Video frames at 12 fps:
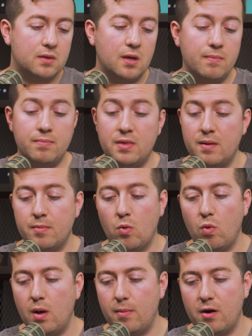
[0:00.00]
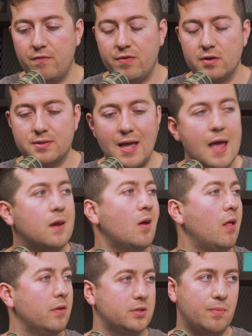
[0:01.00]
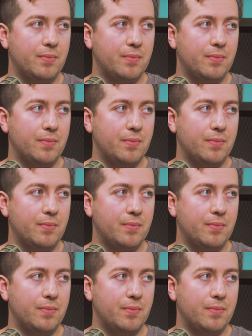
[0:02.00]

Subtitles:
them to Walmart for $10 a